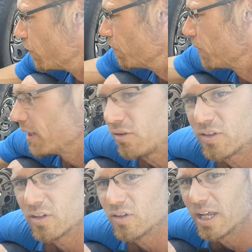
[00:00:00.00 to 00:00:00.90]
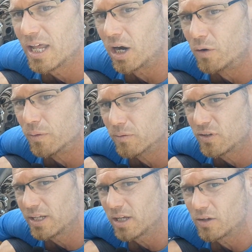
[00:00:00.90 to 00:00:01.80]
replace this end or
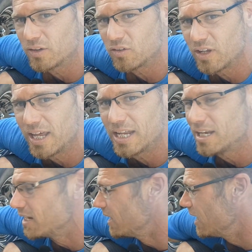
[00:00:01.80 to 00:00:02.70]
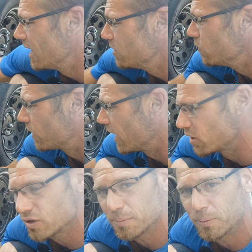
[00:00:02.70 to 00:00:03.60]
take out this end and you can
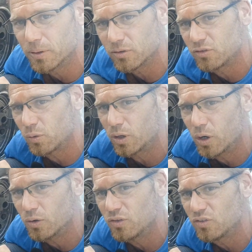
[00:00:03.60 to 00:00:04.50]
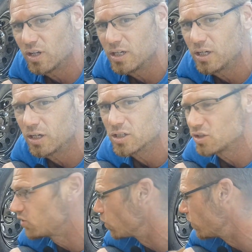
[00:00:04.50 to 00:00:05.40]
actually put sewer hoses in here or
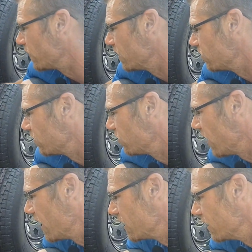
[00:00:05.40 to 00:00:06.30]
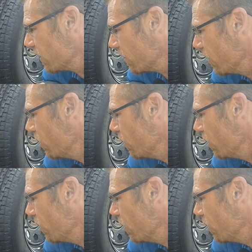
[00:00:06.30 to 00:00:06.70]
just store things inside of here.